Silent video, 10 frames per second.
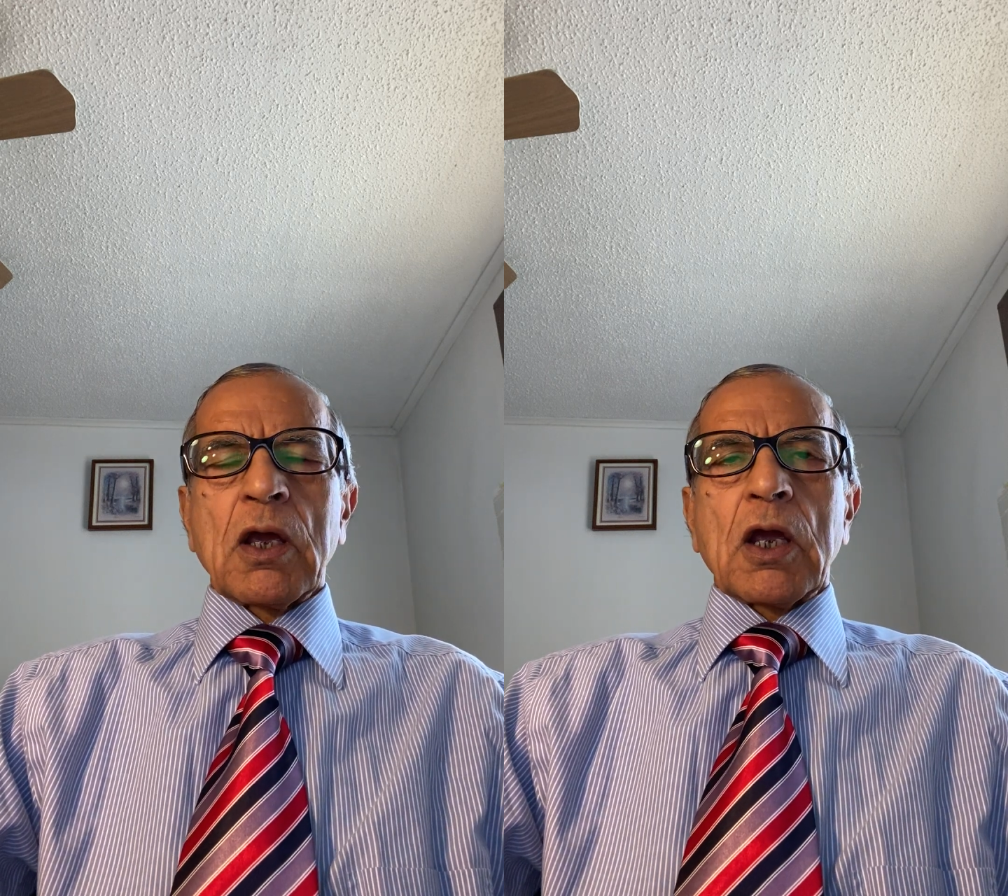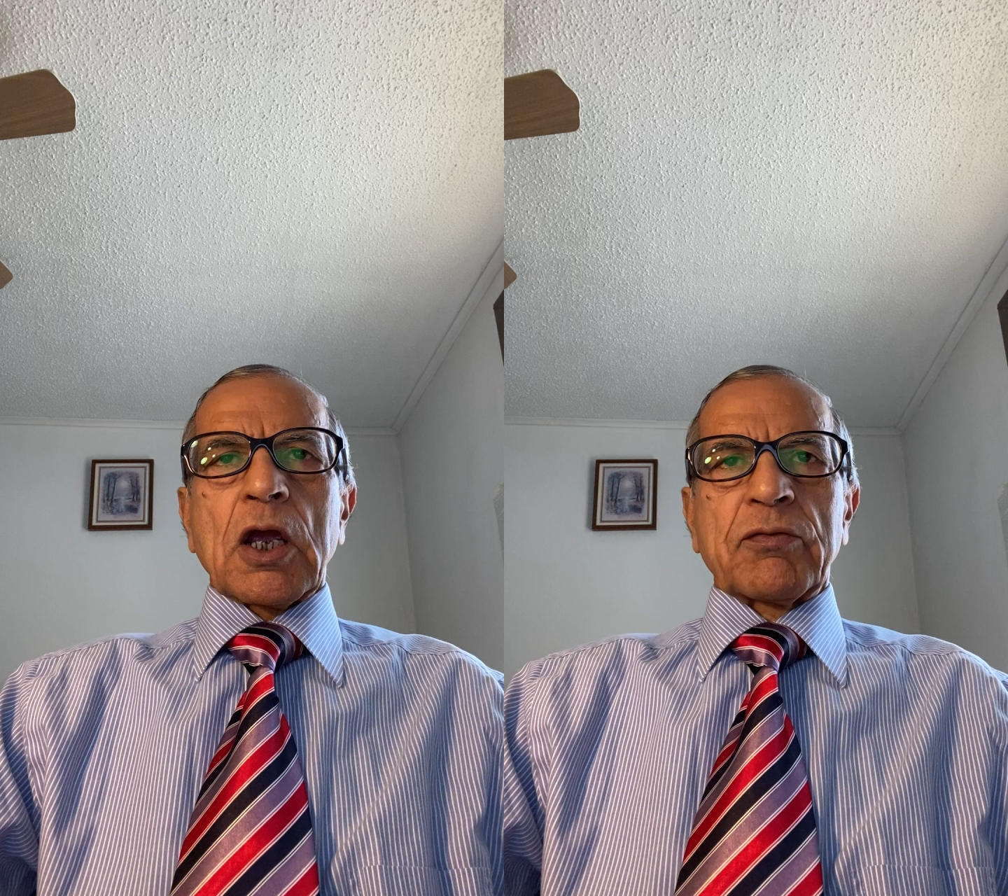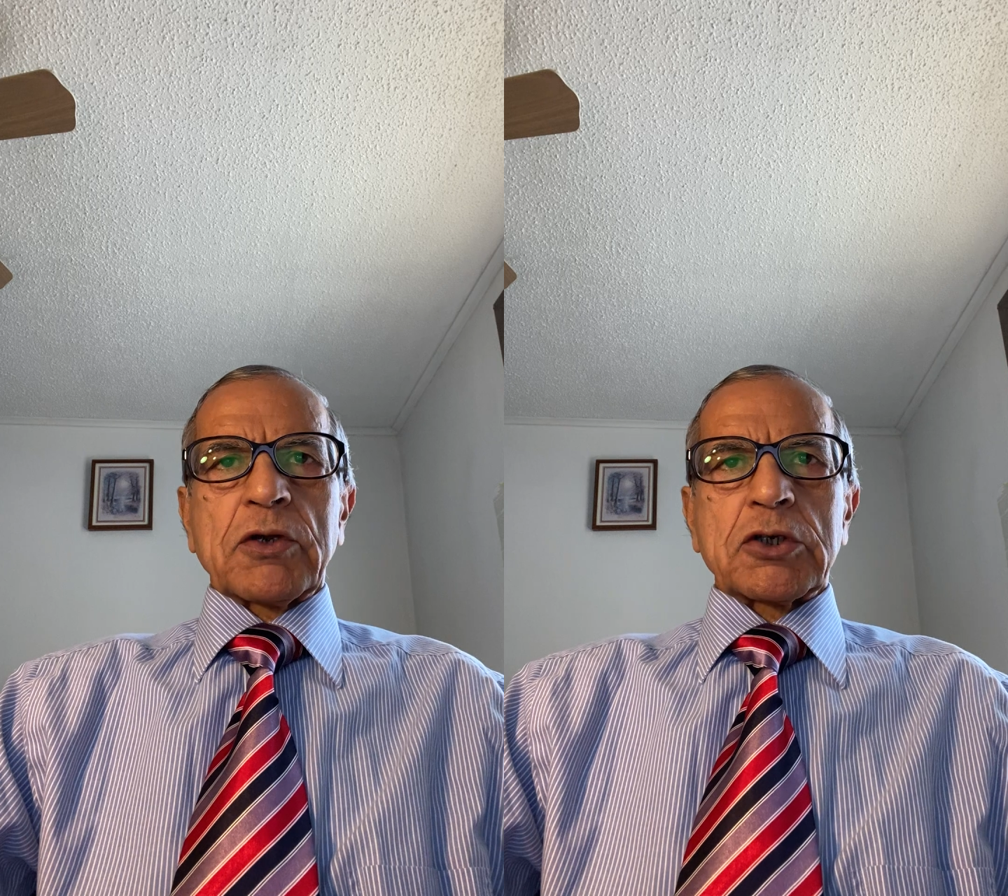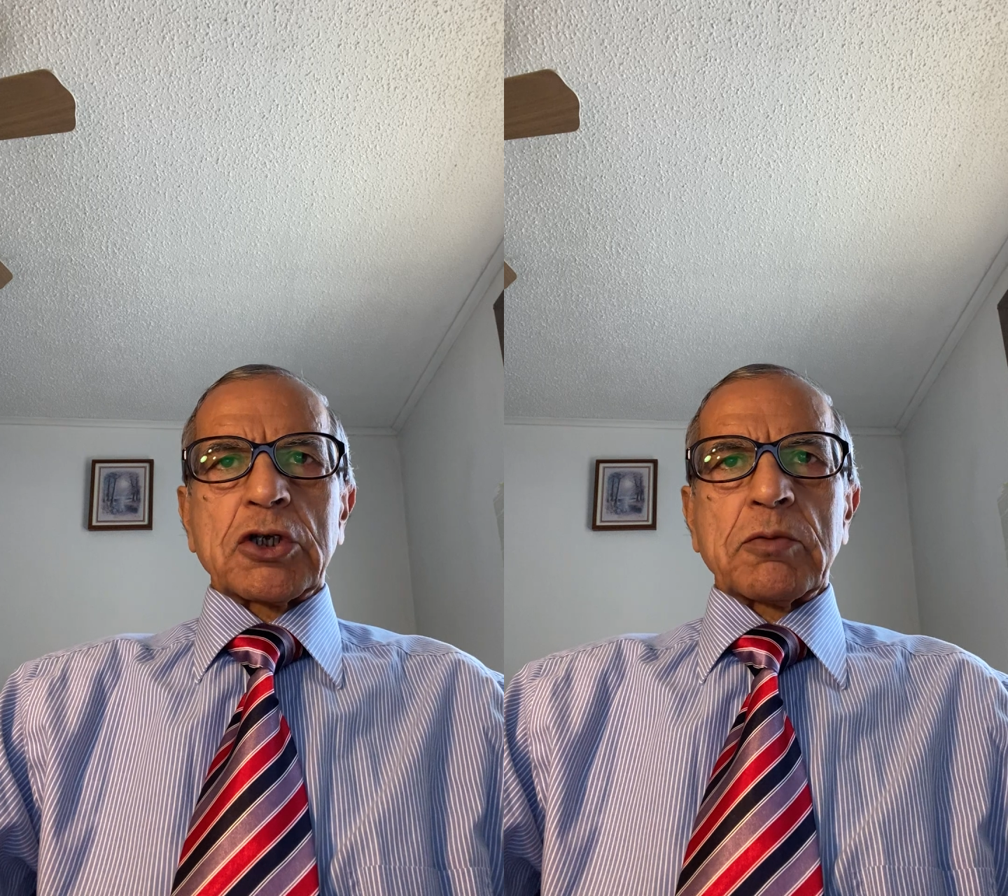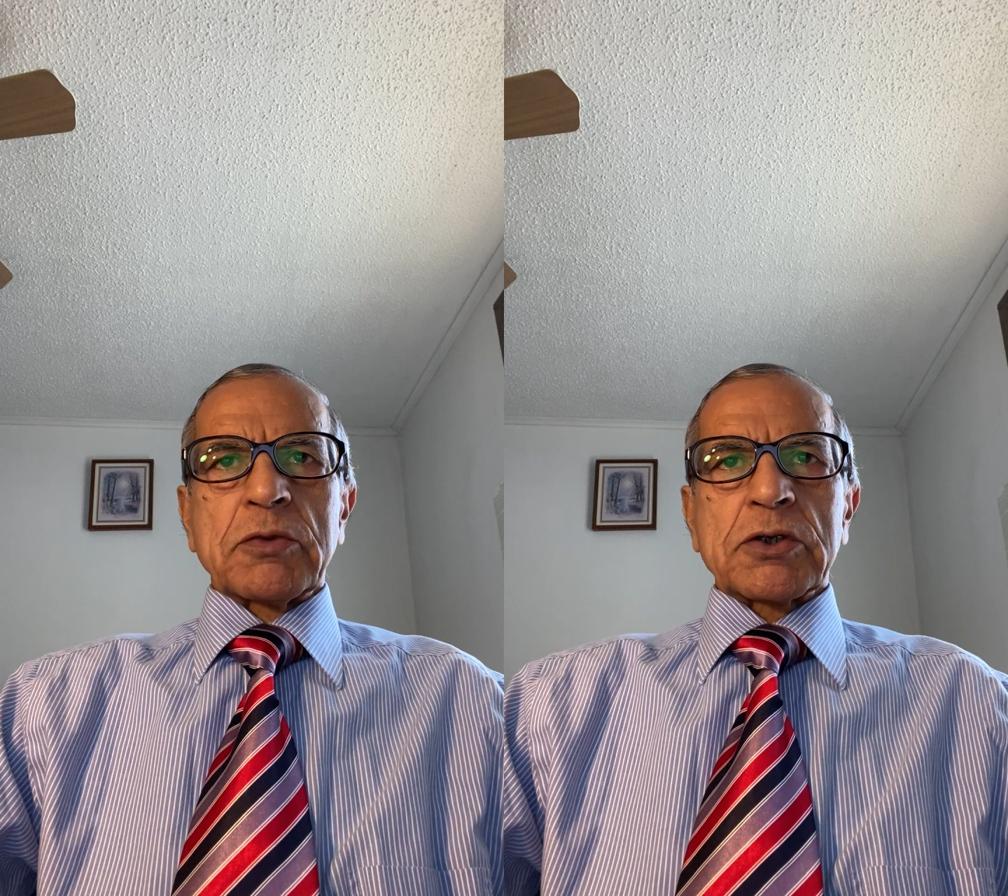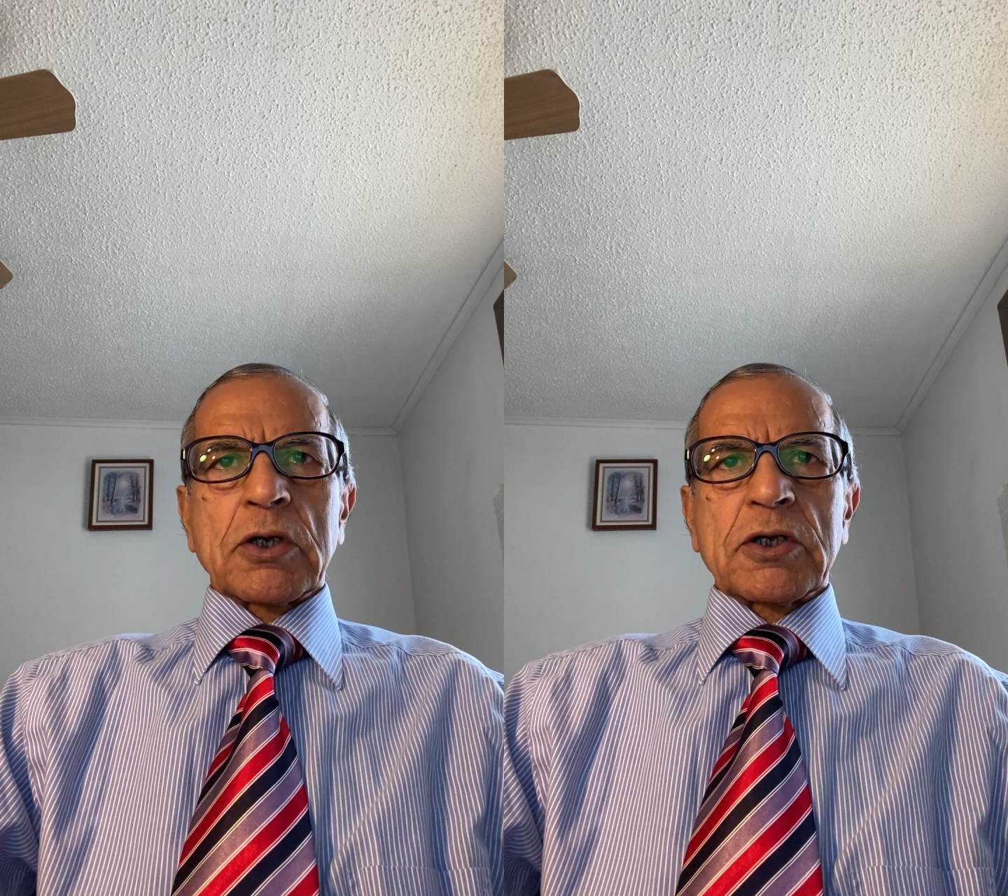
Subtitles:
If the Germans are